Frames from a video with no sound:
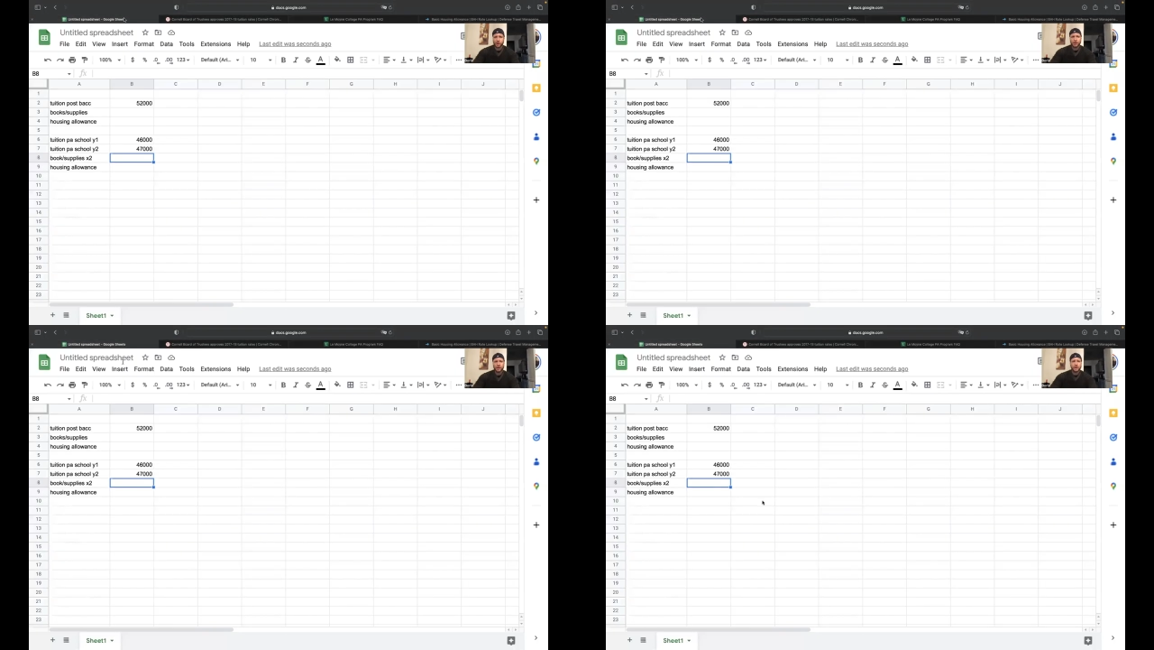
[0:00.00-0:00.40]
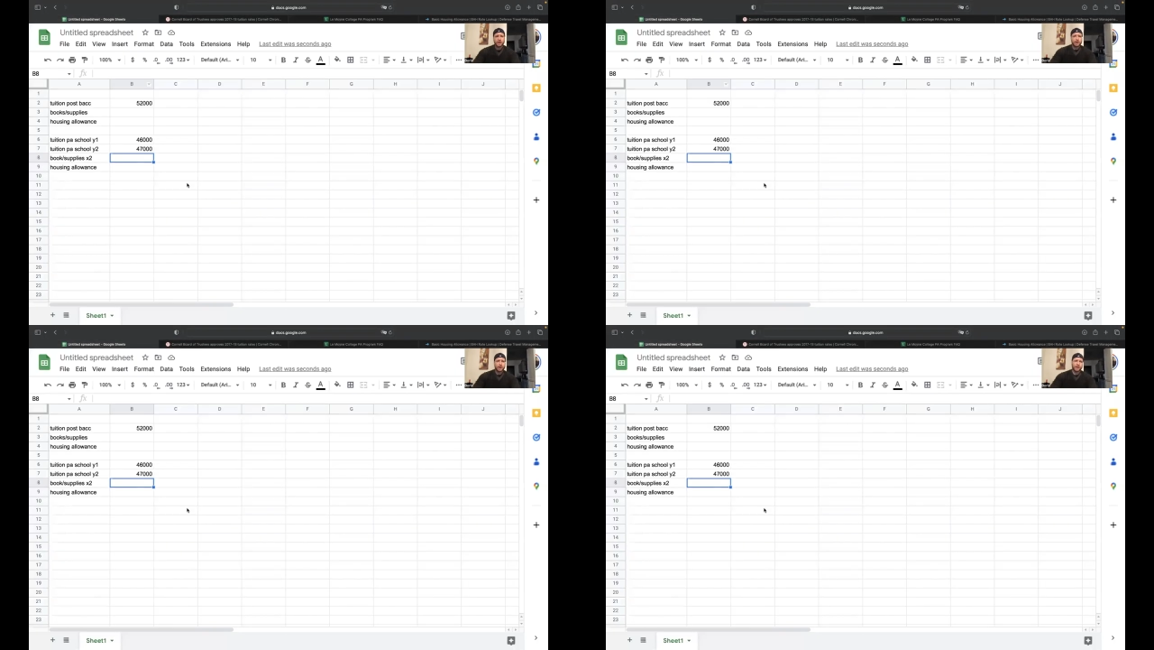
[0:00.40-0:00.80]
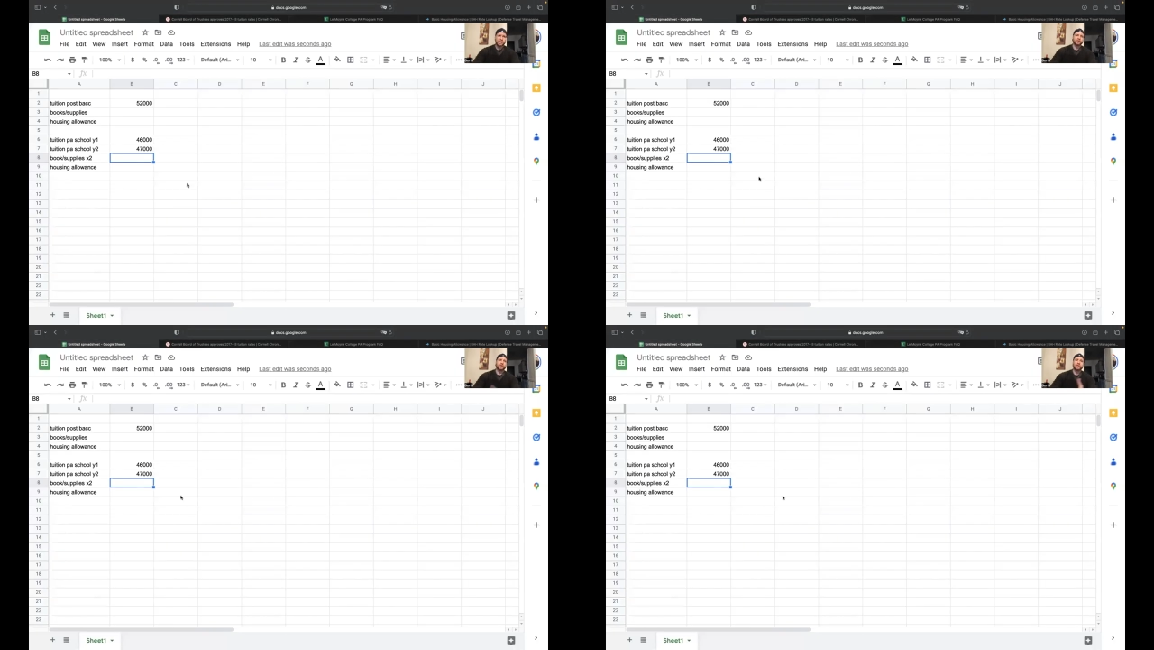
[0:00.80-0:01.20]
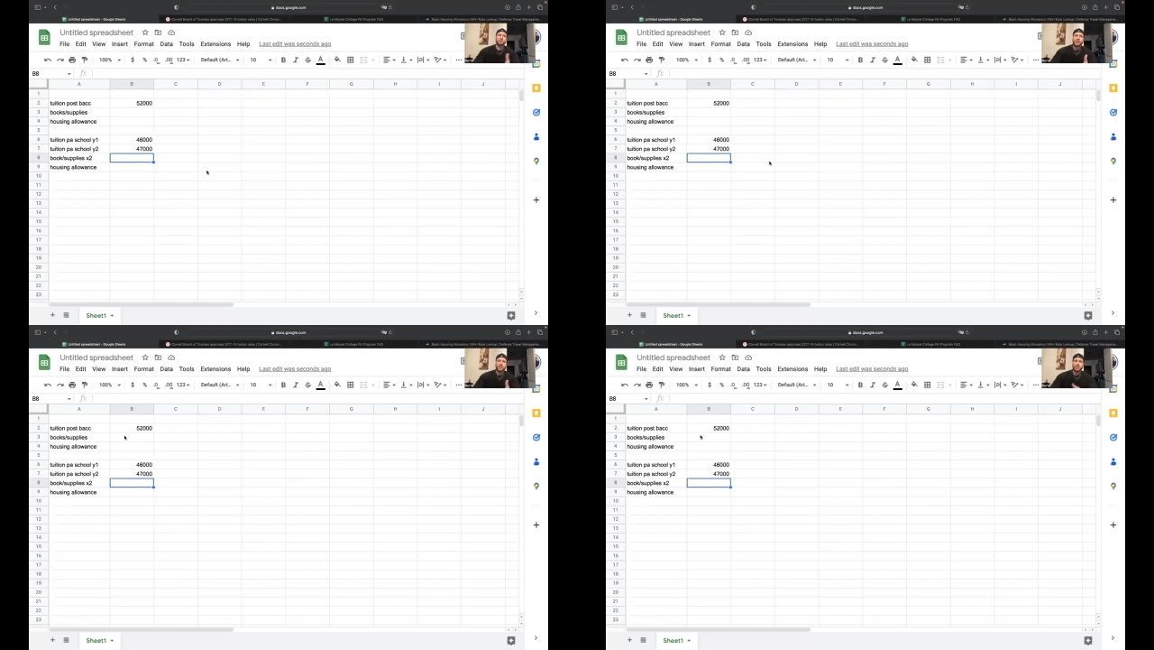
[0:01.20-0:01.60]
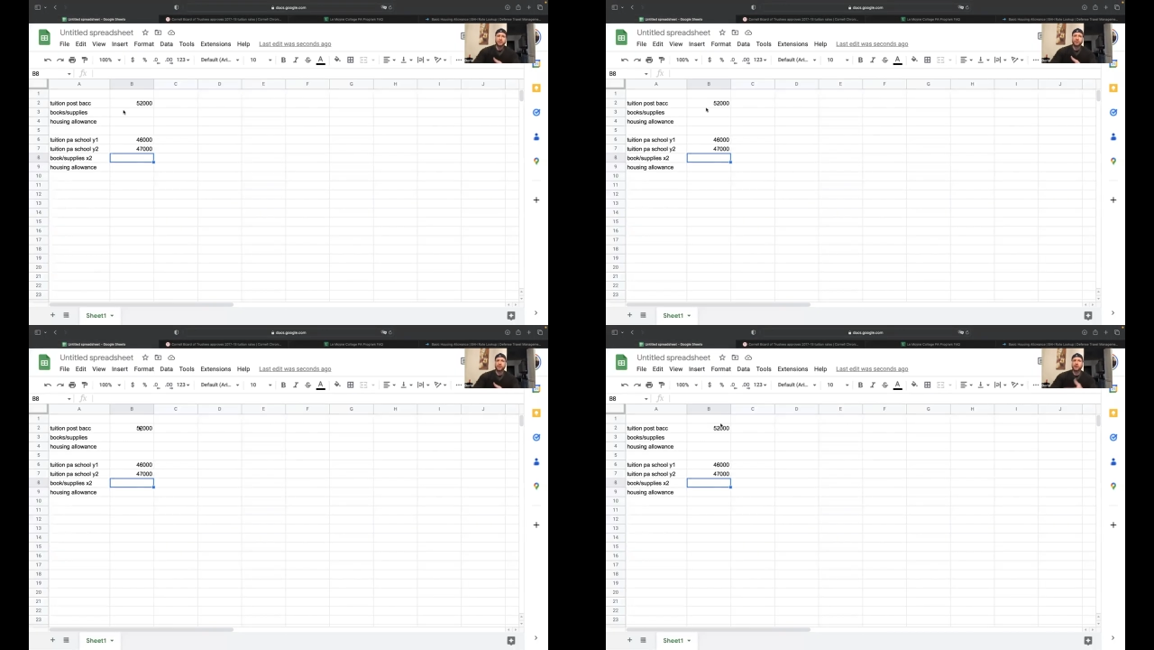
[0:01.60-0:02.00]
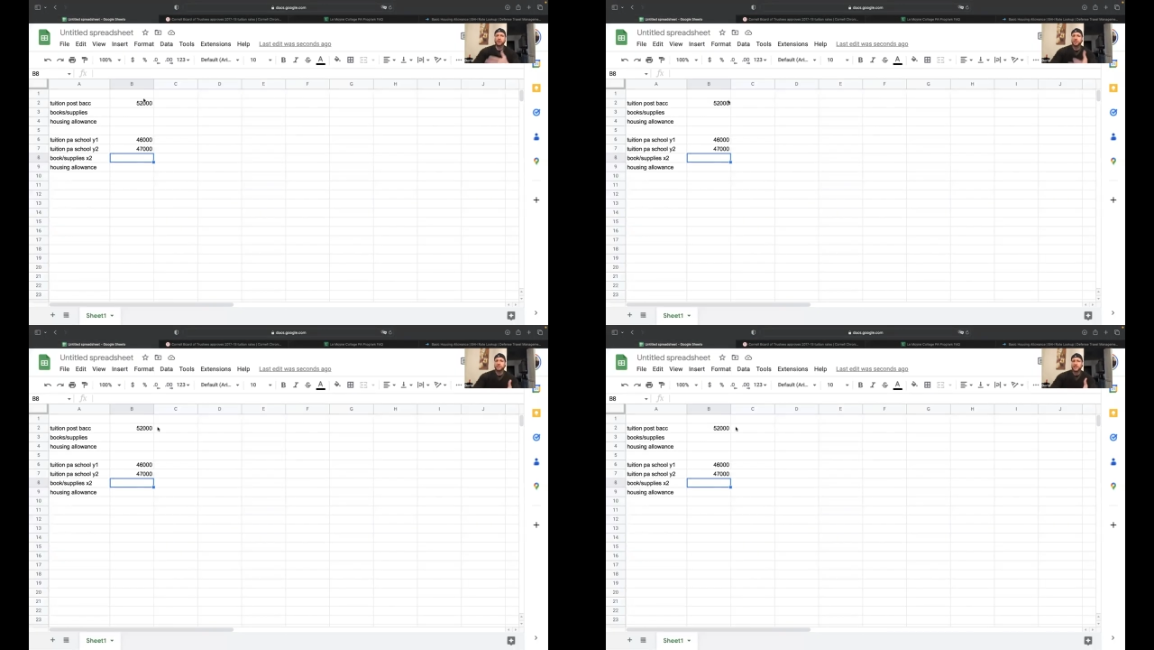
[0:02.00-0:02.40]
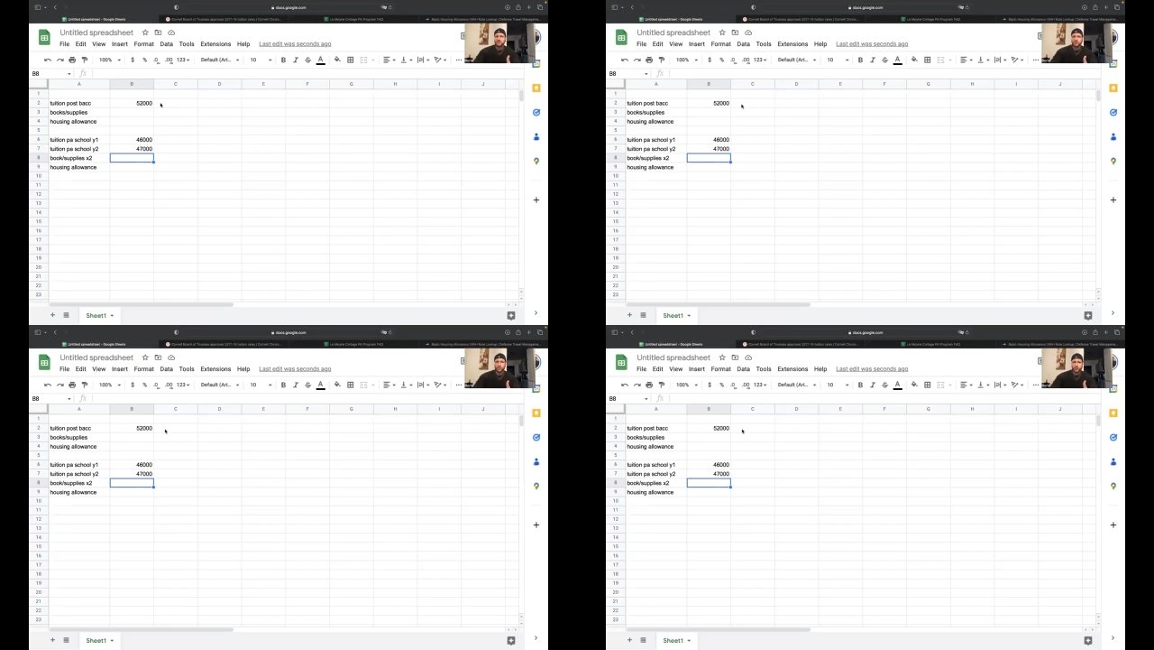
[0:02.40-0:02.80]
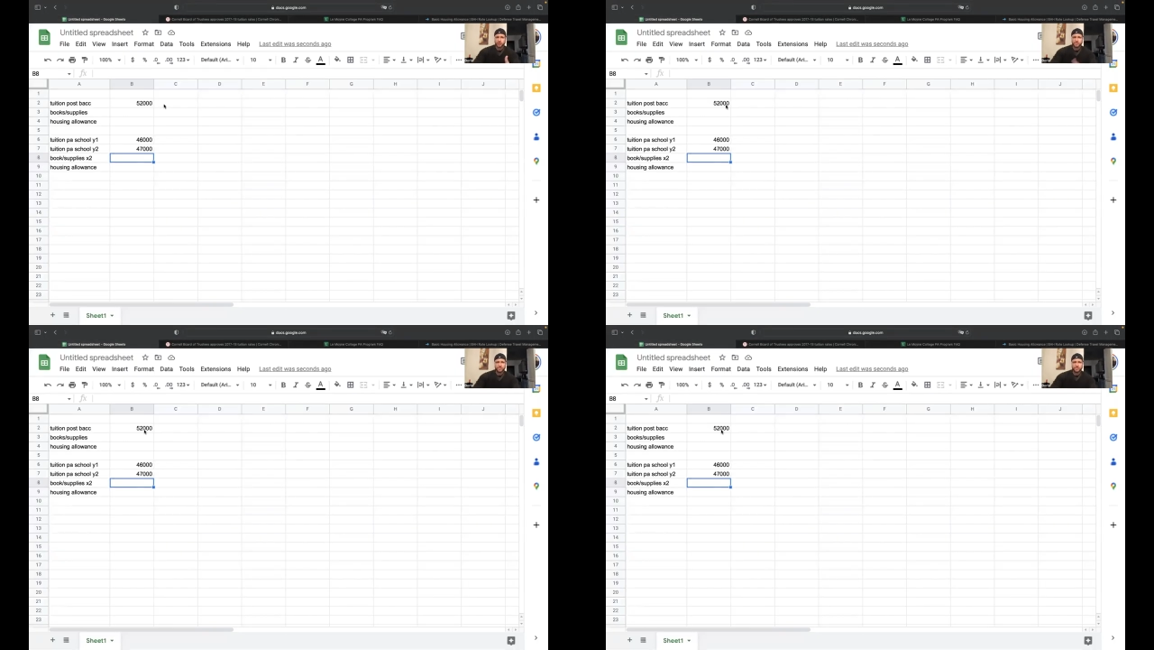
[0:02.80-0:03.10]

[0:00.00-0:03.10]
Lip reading: [unreadable: no face in view]